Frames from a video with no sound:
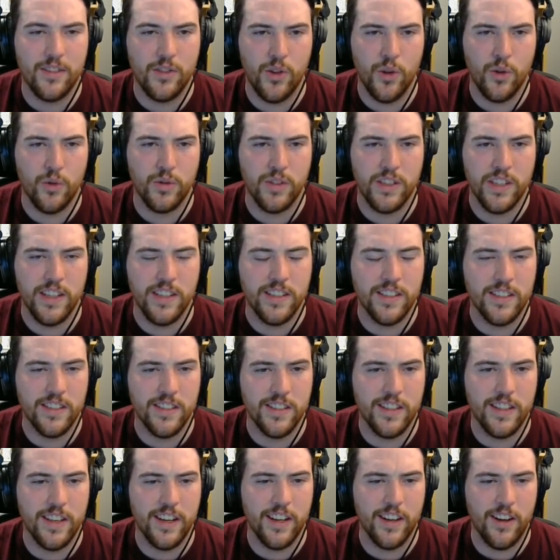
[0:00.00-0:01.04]
No
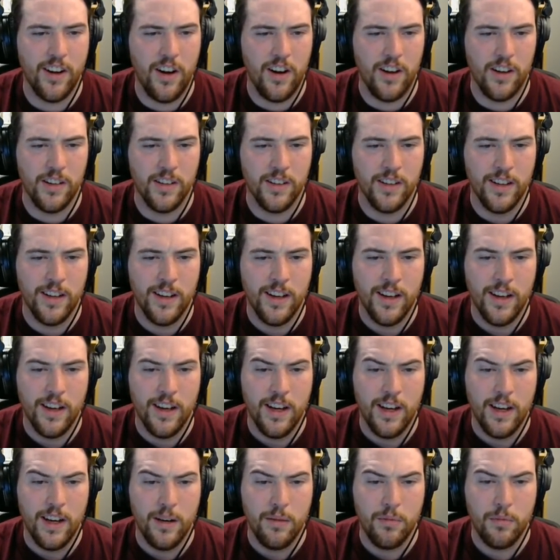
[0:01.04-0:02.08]
decency at all.
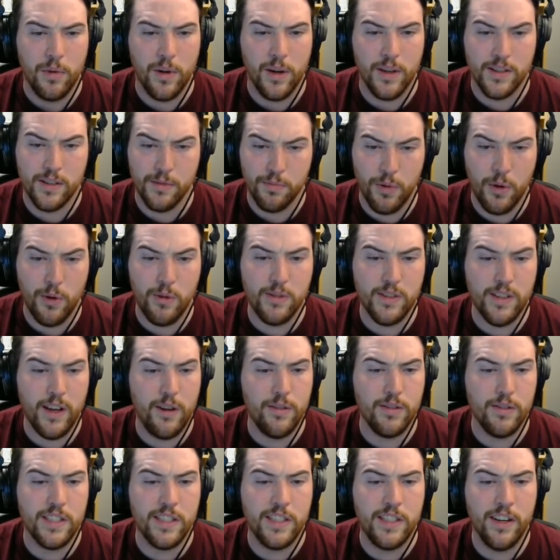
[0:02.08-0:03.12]
But I suppose
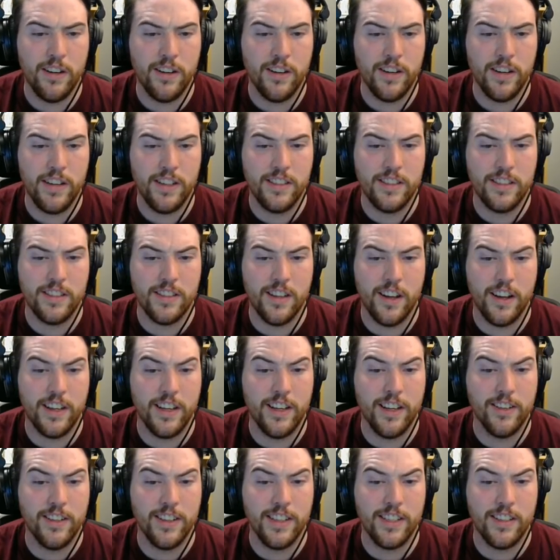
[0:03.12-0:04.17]
I was curious, a
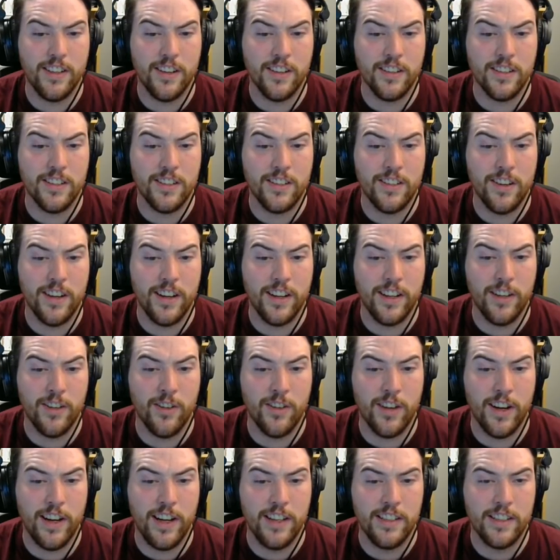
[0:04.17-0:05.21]
curious youngster at
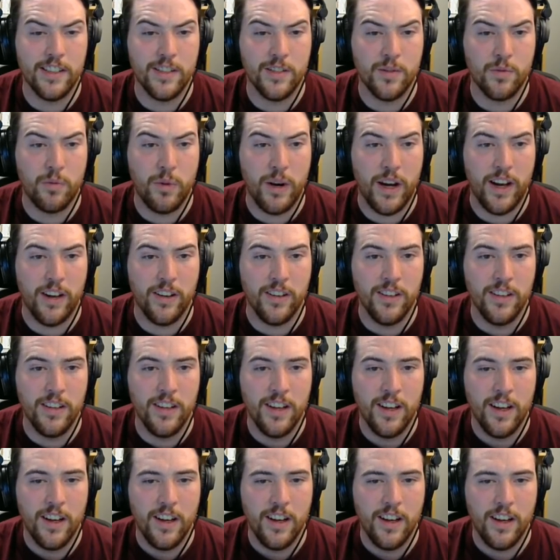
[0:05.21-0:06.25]
your age as
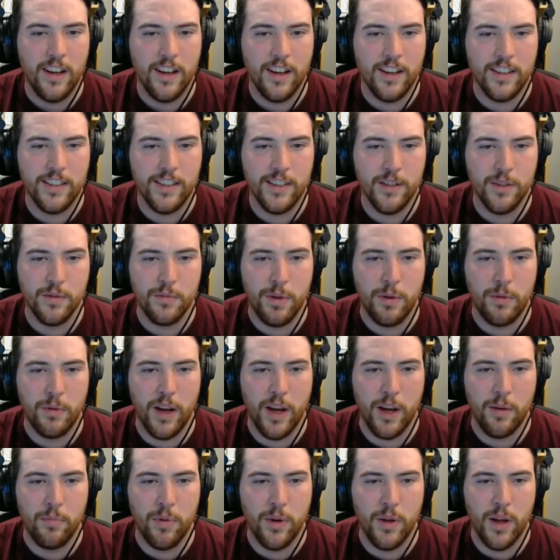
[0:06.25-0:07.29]
well. Excuse me
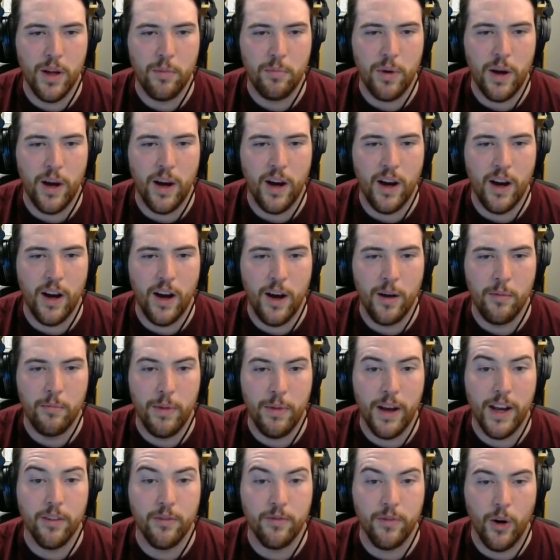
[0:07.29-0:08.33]
while I pull up uh, a
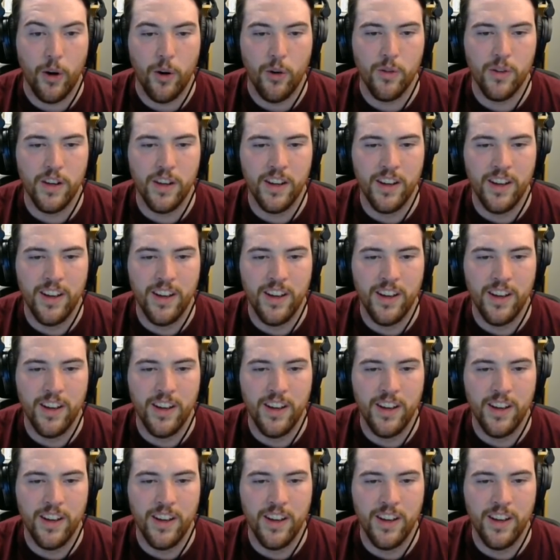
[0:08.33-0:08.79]
megaphone.